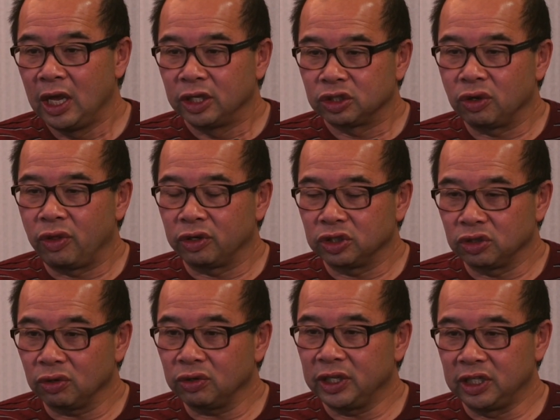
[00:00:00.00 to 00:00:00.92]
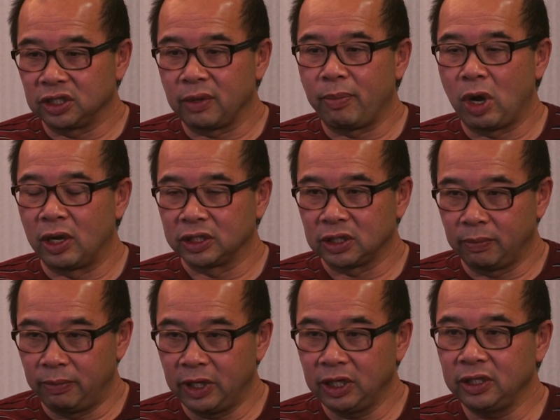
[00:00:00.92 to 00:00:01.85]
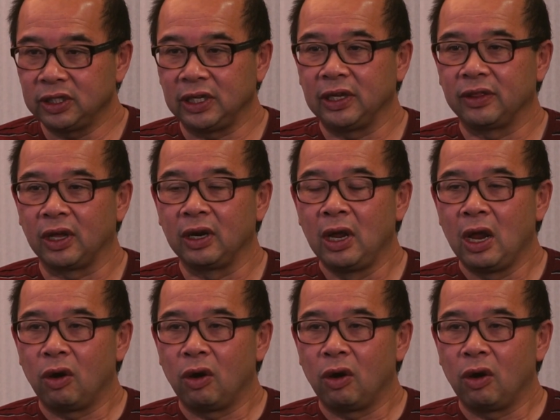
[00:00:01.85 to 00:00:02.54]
So there certainly is the possibility that